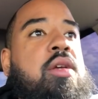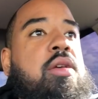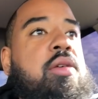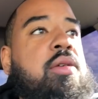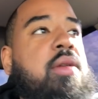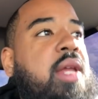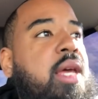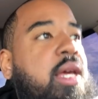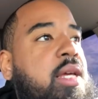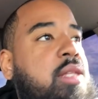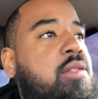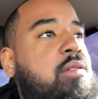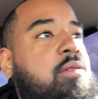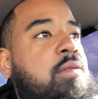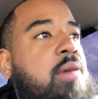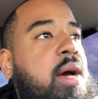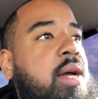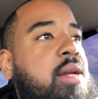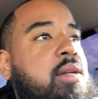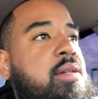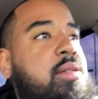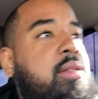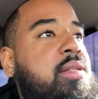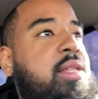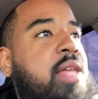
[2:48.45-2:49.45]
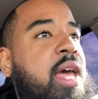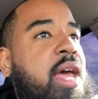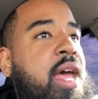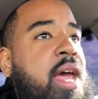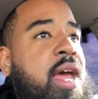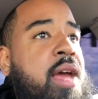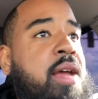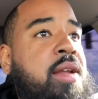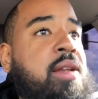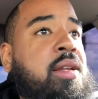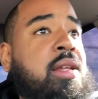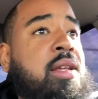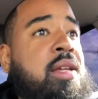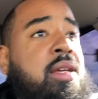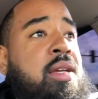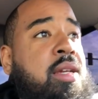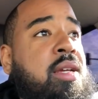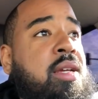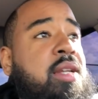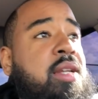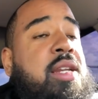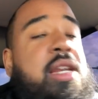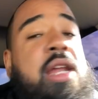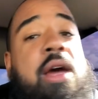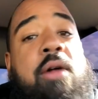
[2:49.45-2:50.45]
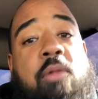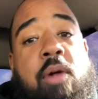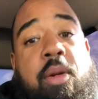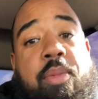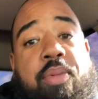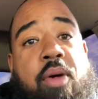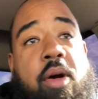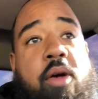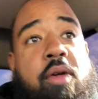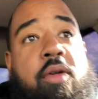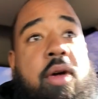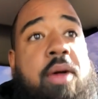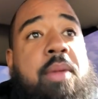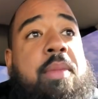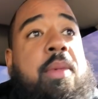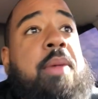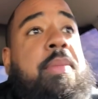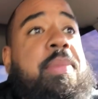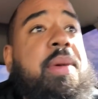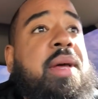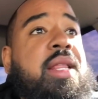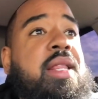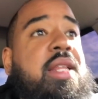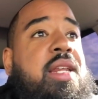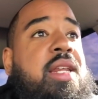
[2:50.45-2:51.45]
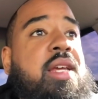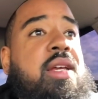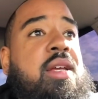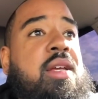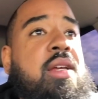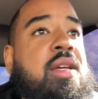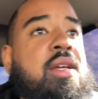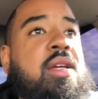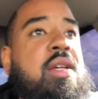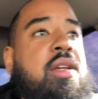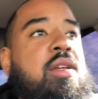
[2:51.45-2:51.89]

You need to understand network programmability.